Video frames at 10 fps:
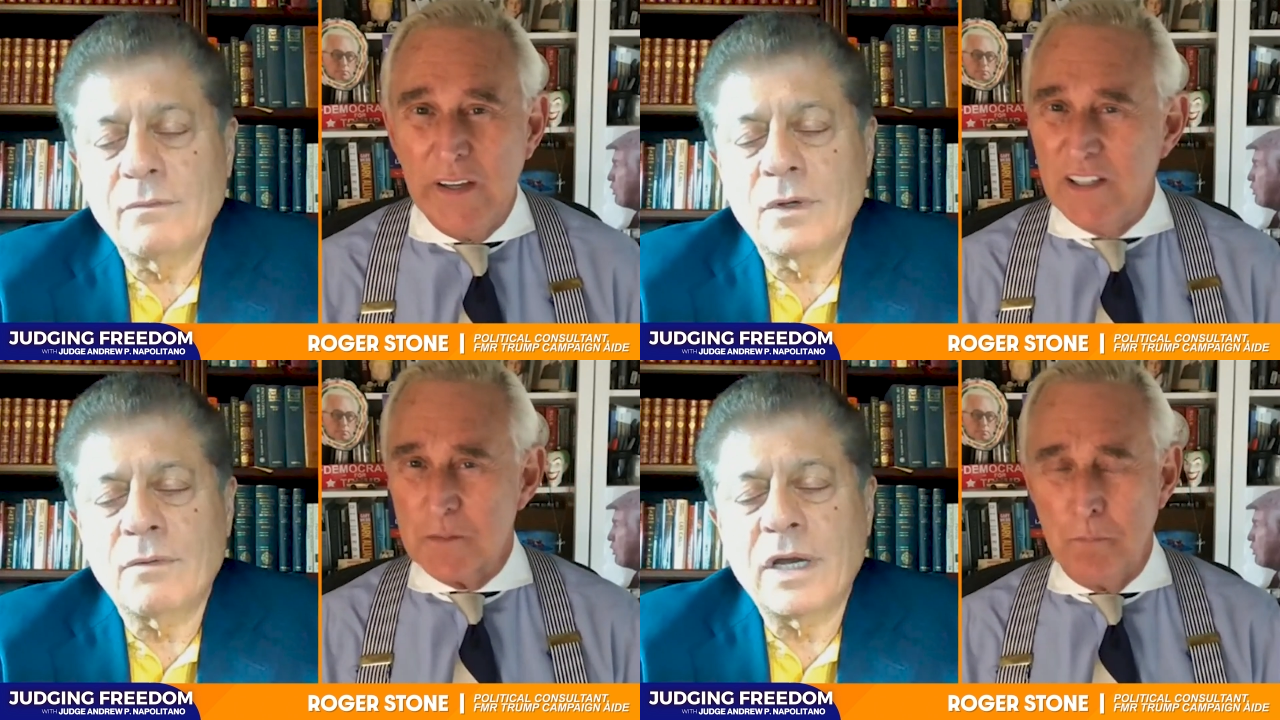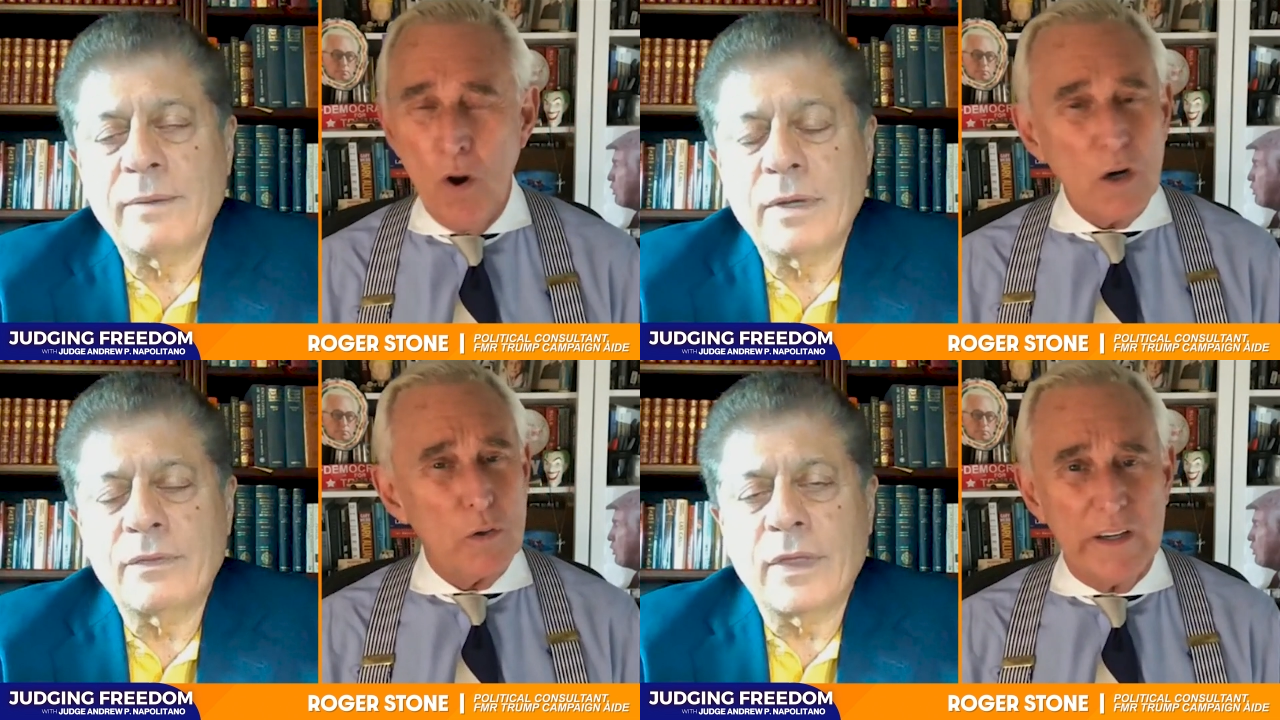Speaker 1: His right.
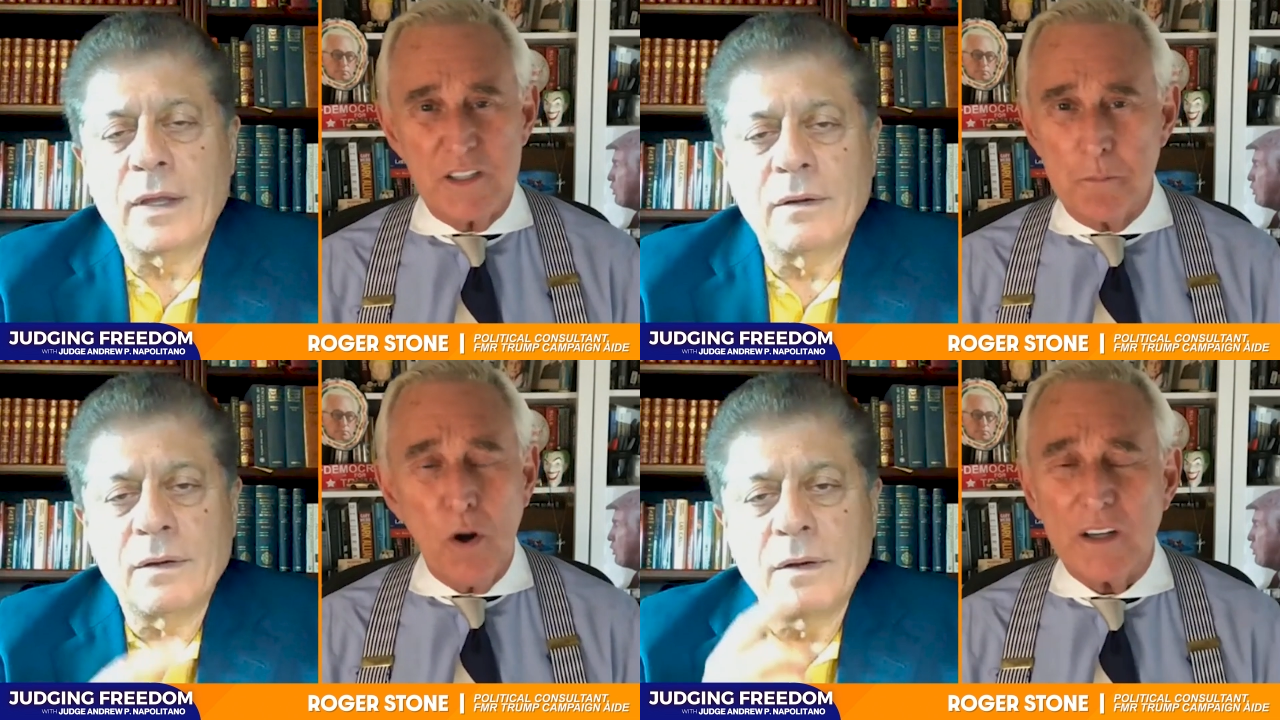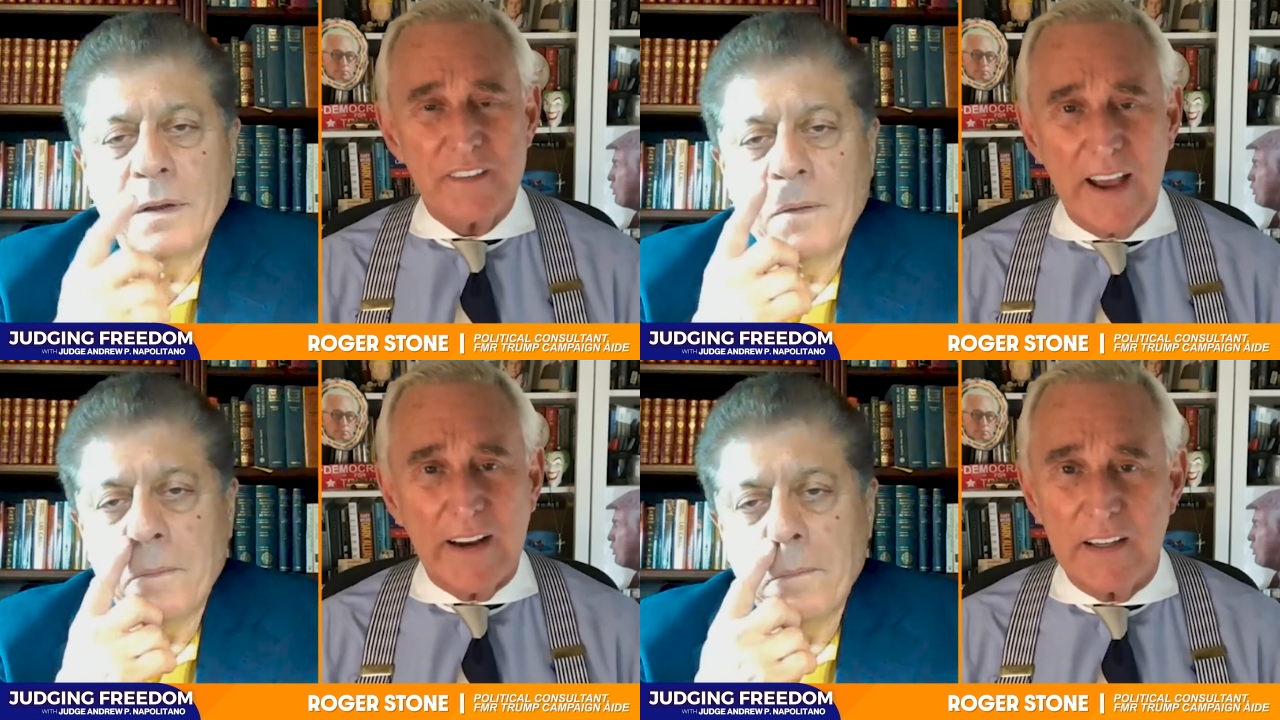book, his book
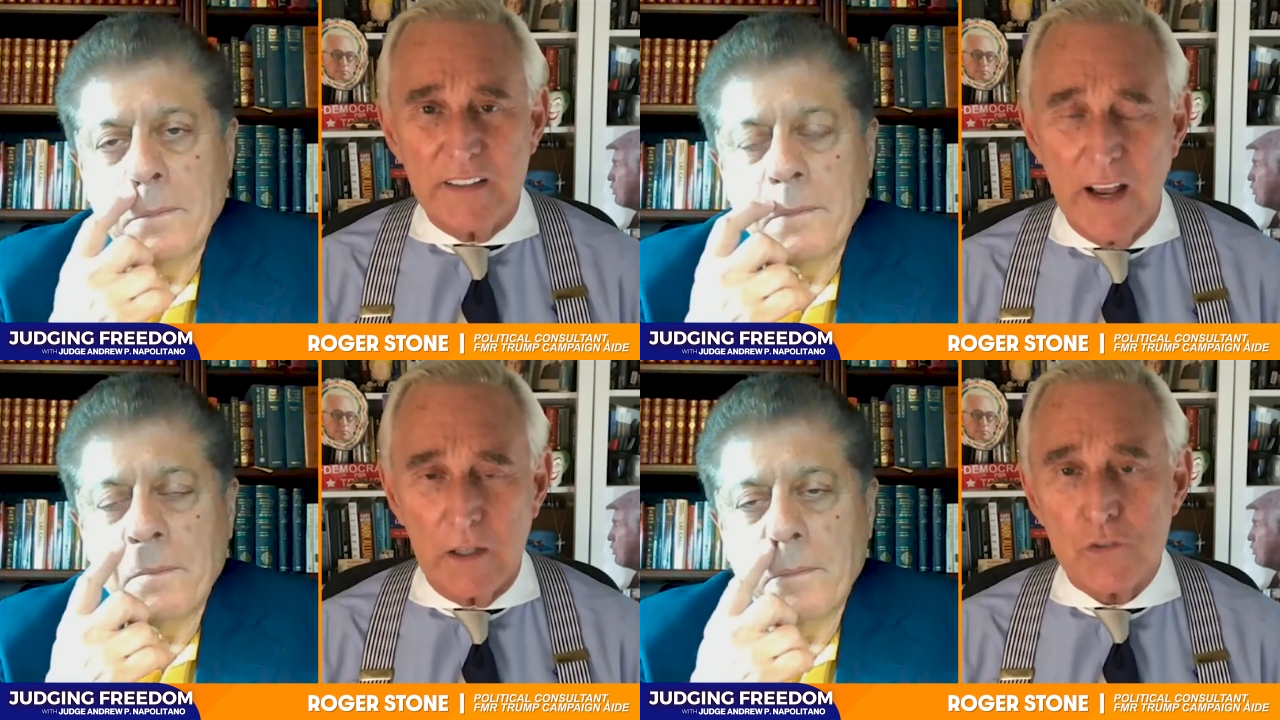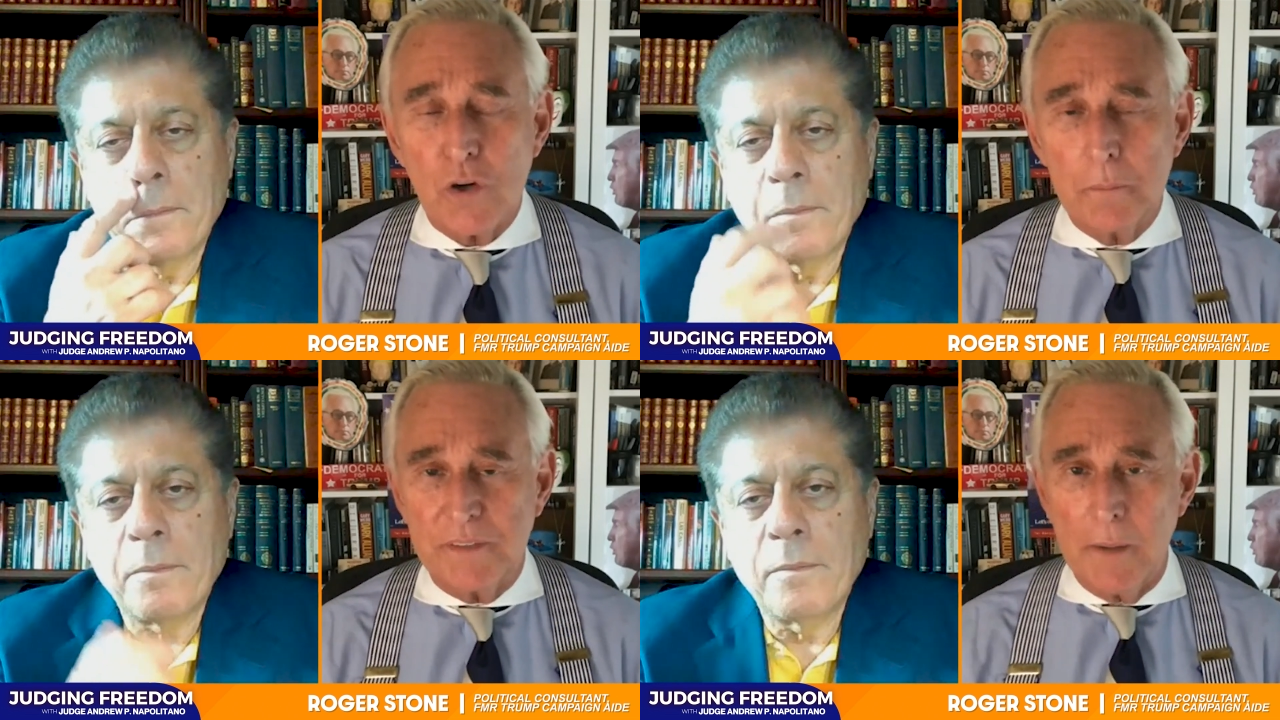attacking Donald Trump